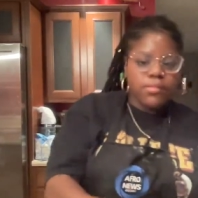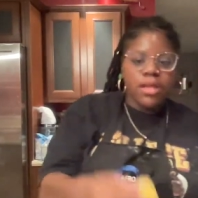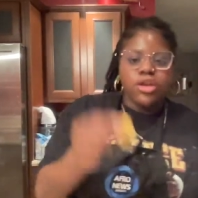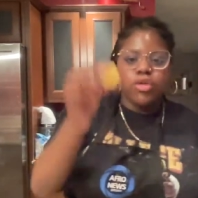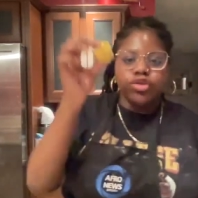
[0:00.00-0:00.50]

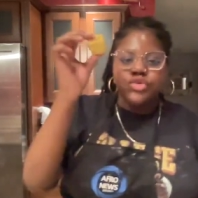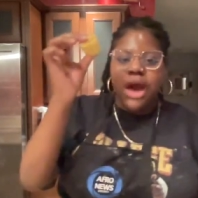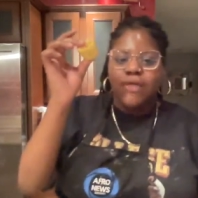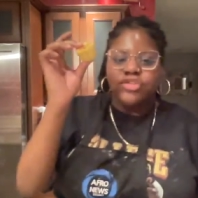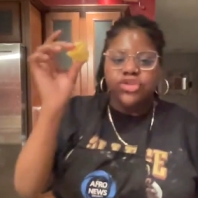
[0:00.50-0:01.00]
know that you
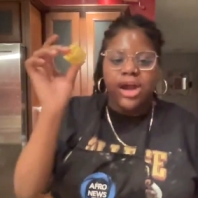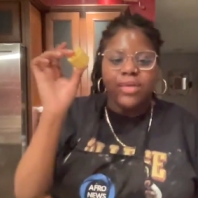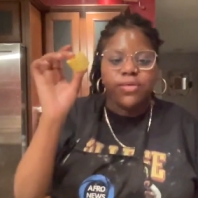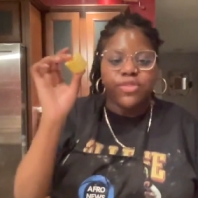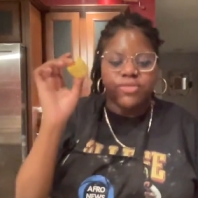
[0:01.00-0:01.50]
have to try it
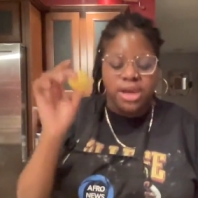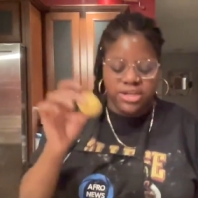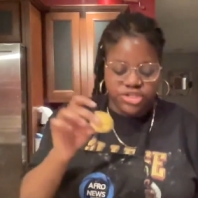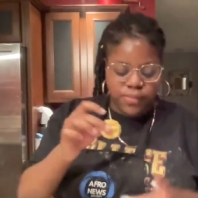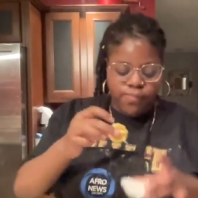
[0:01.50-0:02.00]
with the
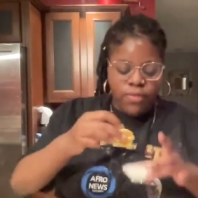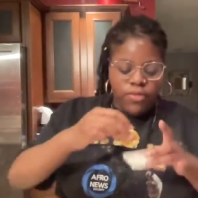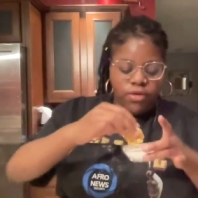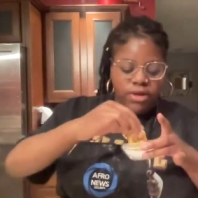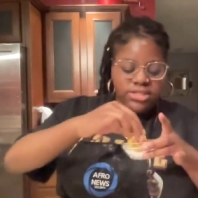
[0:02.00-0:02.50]
ranch.
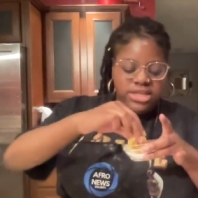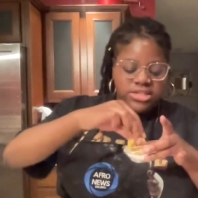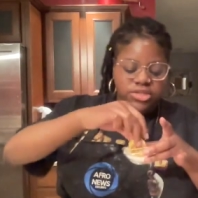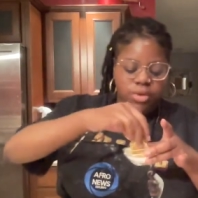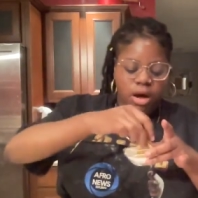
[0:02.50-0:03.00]
The ranch takes
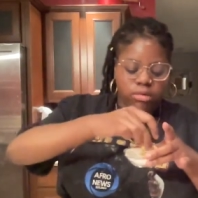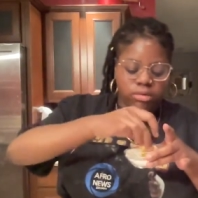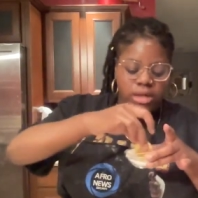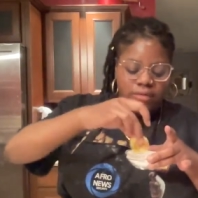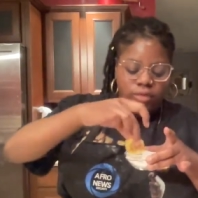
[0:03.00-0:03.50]
it to a whole new
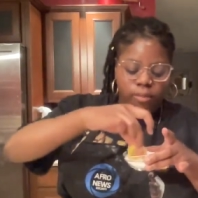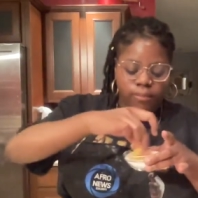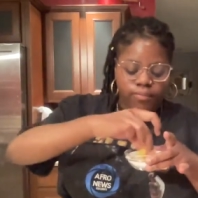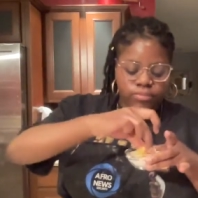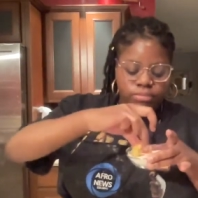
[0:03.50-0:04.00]
level.
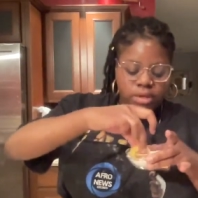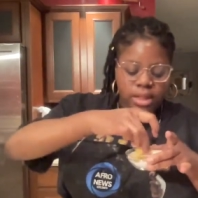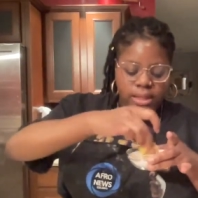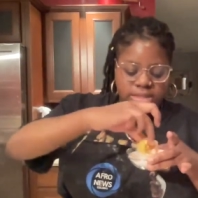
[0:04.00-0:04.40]
Let's